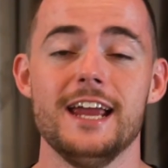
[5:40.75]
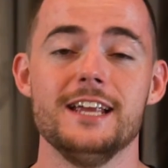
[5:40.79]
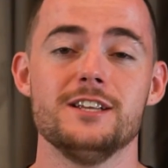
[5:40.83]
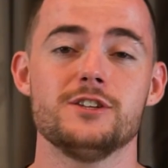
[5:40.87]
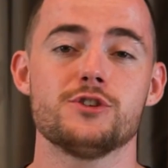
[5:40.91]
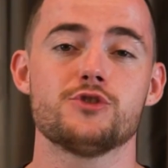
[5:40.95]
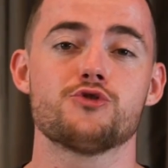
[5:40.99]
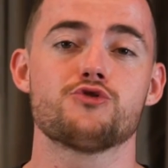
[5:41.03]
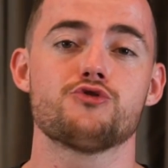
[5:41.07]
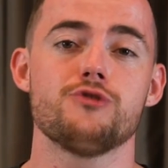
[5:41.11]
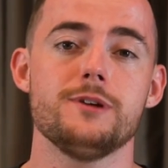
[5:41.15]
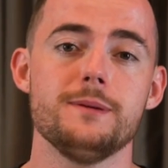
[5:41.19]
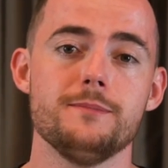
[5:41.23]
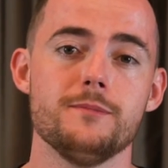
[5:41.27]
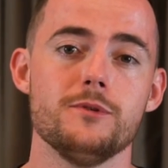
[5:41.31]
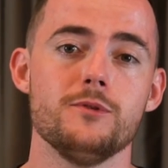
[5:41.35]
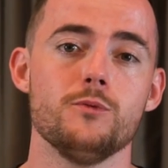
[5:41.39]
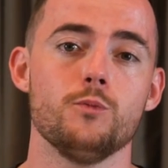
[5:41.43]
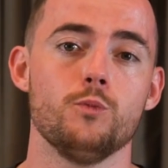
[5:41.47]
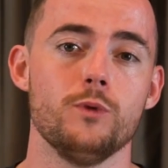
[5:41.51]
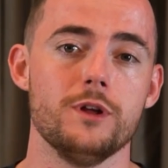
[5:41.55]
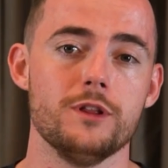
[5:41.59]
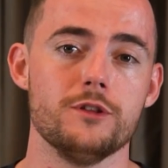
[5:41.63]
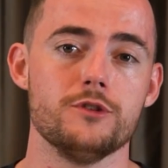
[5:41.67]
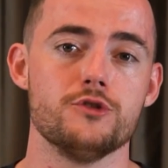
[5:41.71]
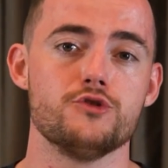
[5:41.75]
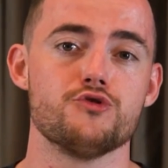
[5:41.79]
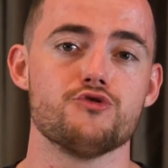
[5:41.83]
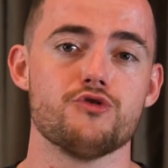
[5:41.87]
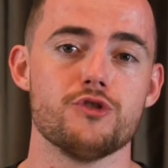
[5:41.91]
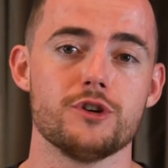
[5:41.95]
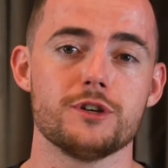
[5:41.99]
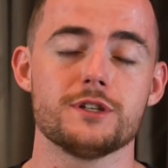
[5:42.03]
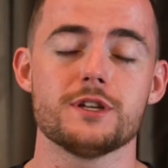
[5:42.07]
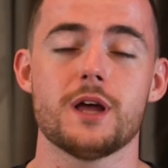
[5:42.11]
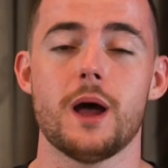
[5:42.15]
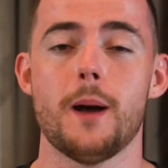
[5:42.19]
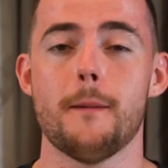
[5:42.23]
its treatment with
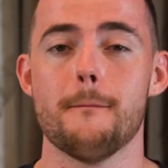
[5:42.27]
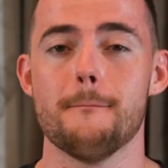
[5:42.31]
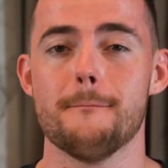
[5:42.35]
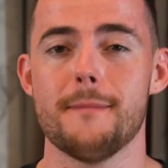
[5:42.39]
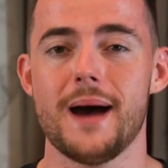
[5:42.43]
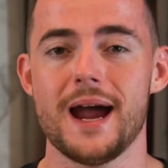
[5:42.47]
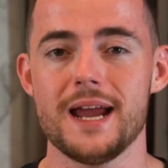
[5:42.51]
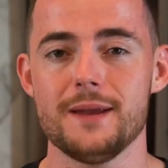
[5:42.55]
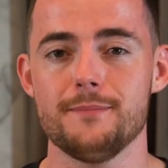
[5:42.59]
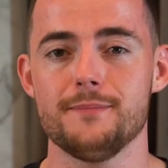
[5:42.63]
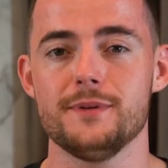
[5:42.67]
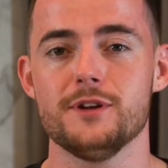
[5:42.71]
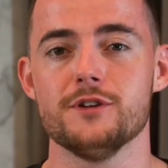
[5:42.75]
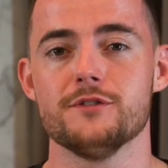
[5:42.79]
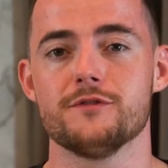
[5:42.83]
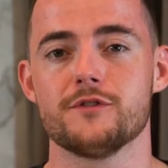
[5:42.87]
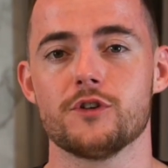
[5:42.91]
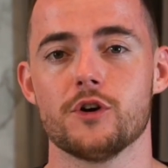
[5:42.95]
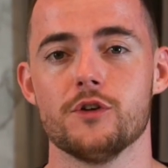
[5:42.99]
drugs might be